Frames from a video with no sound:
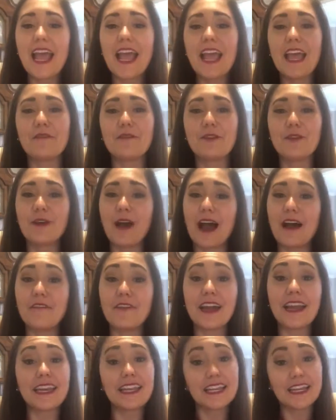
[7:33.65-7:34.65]
If you have
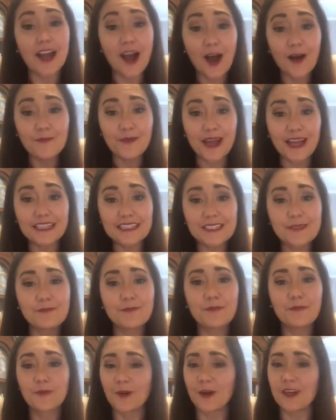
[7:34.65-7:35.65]
any comments,
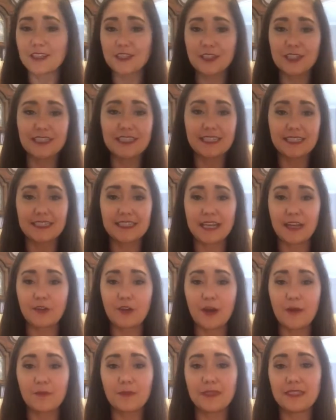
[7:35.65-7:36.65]
questions,
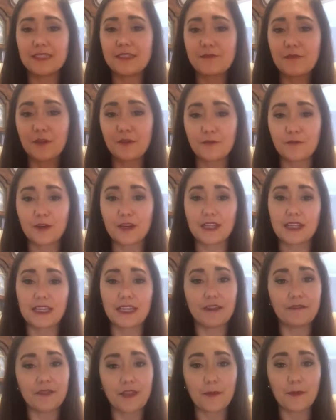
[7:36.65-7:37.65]
etc., please feel free to
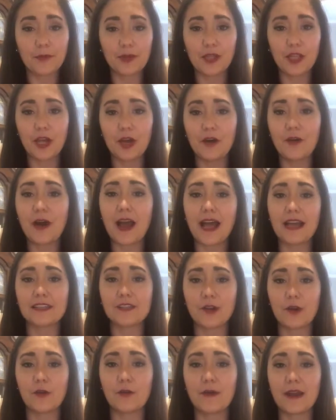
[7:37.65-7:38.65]
leave them below, as
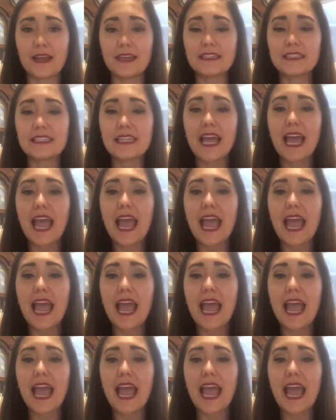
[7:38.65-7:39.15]
always.